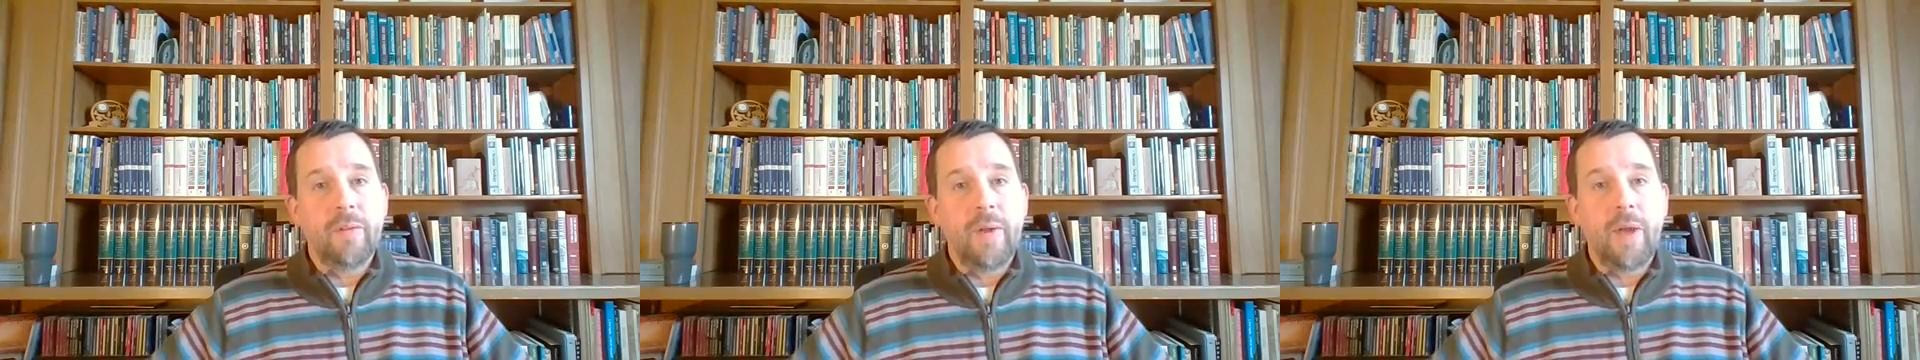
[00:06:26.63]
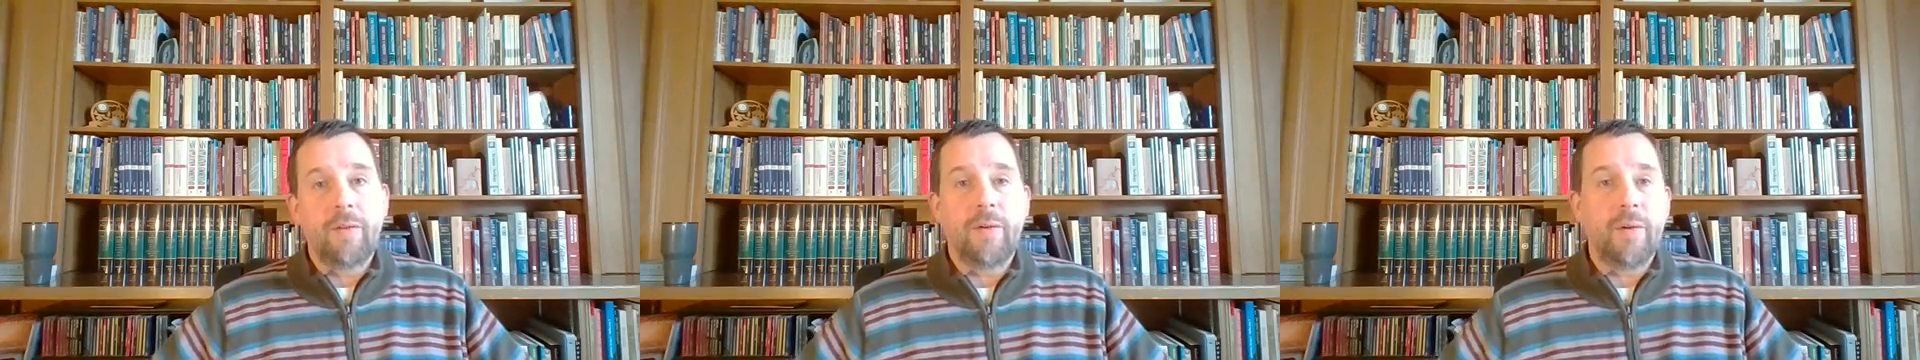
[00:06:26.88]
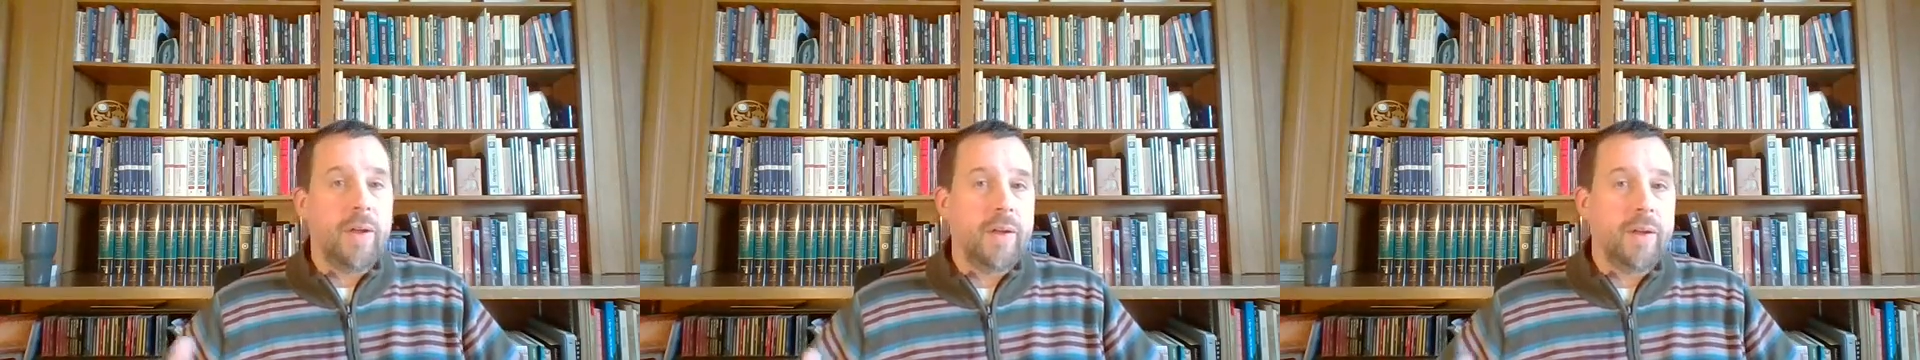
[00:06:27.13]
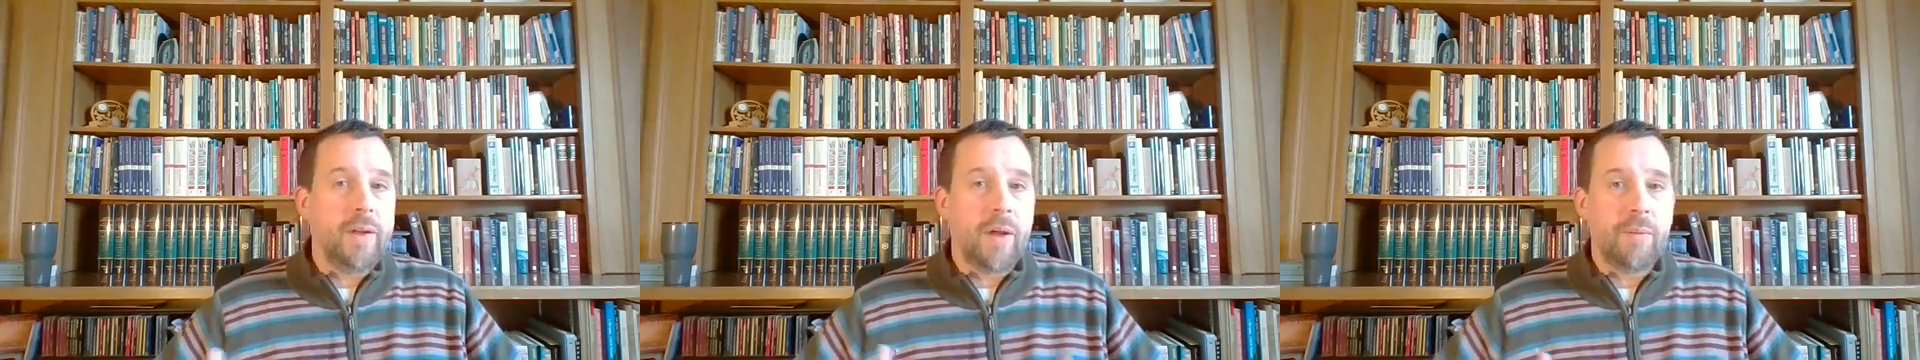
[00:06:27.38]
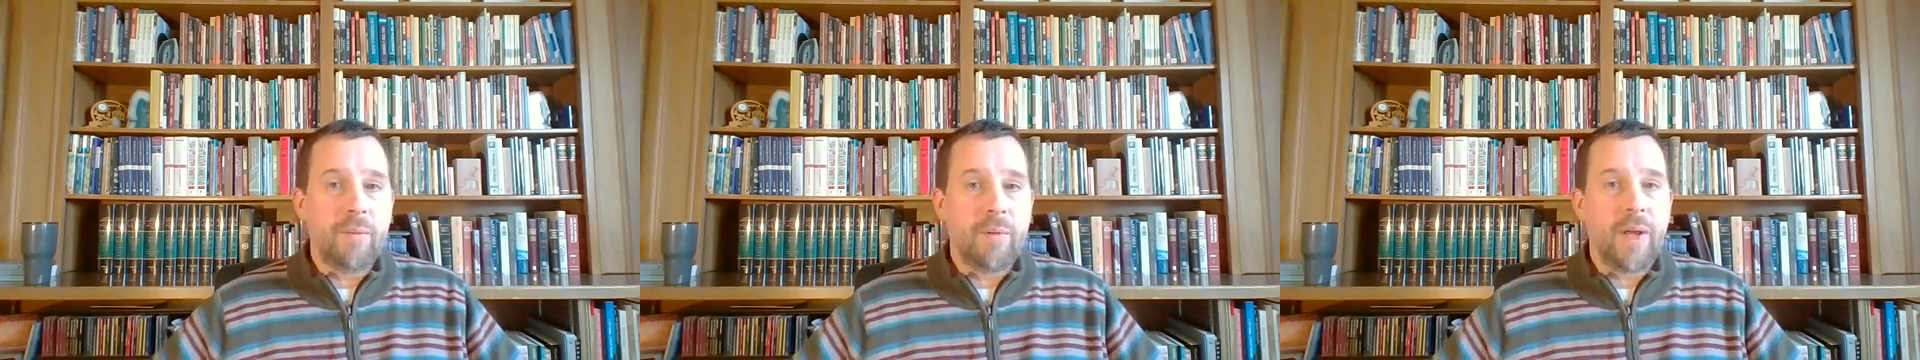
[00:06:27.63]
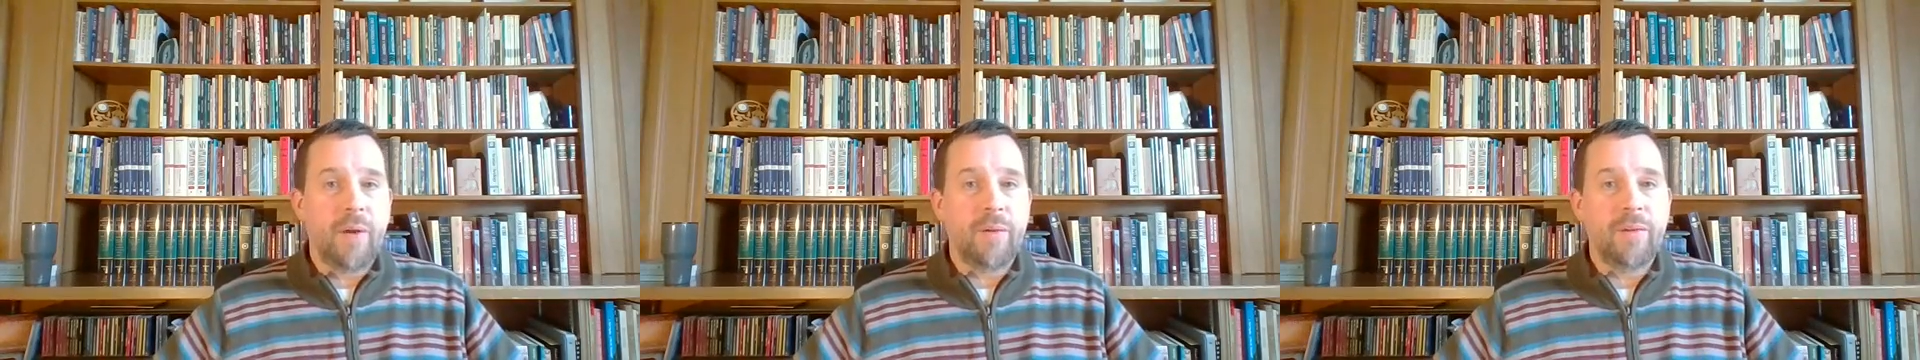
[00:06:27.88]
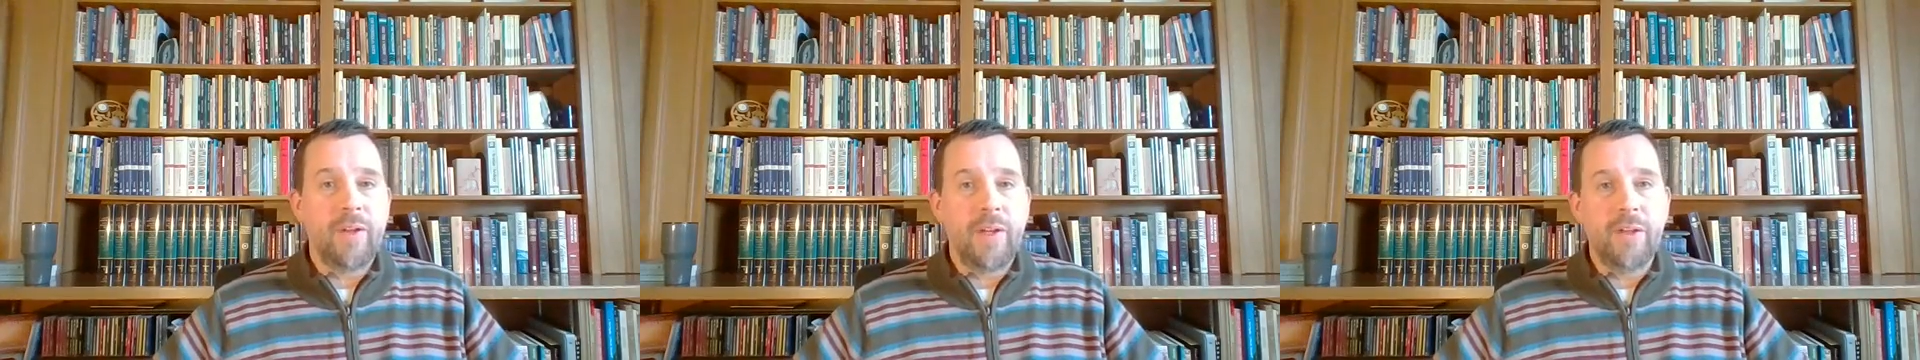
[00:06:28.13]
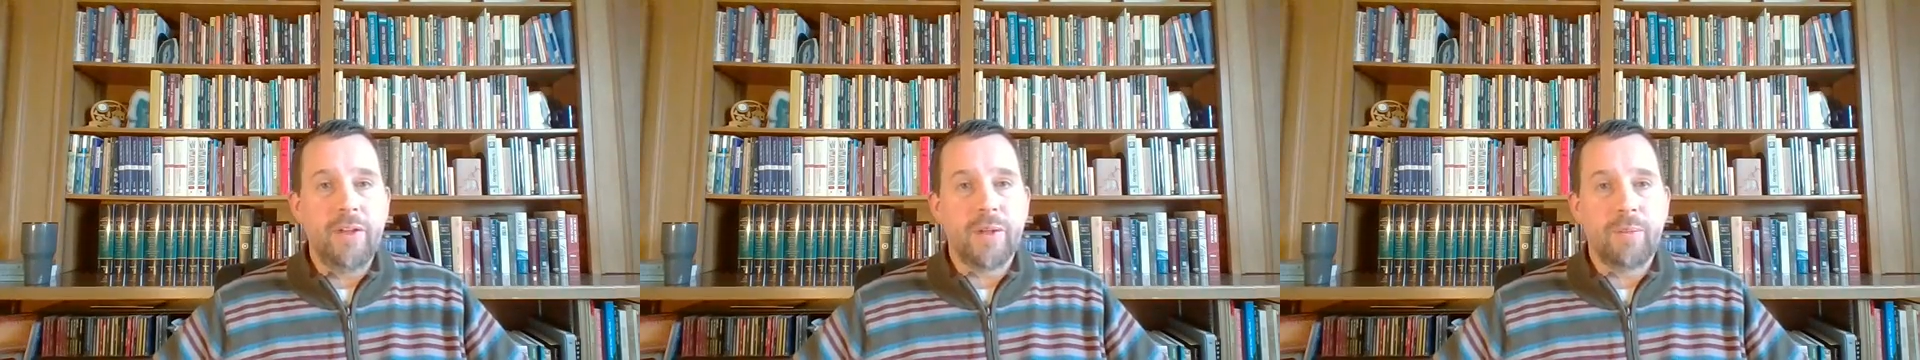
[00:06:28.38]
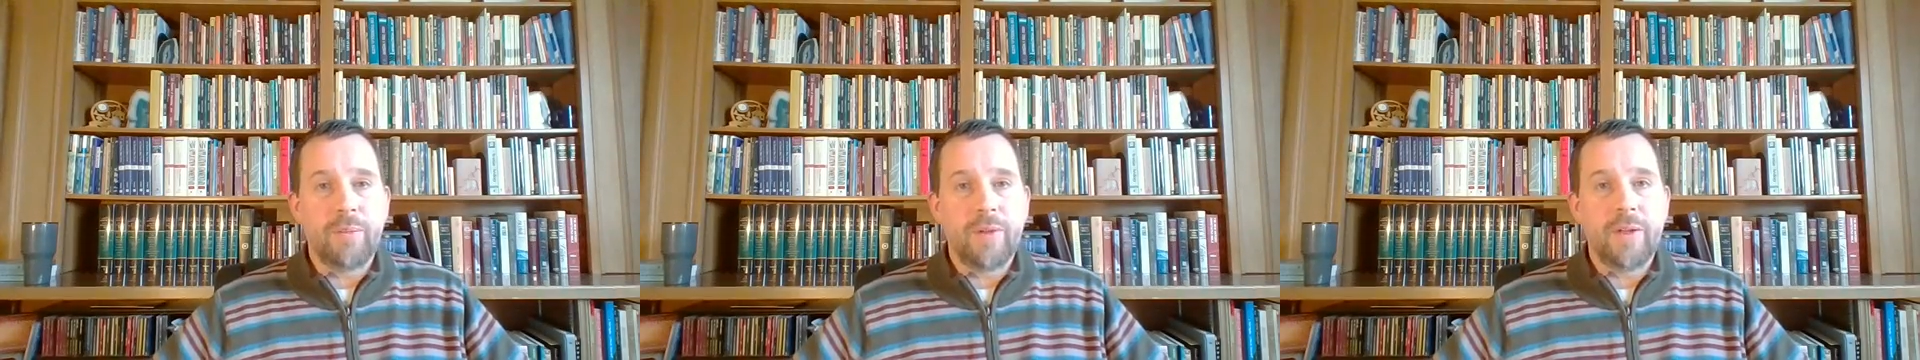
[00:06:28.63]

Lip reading: after he had come down to Egypt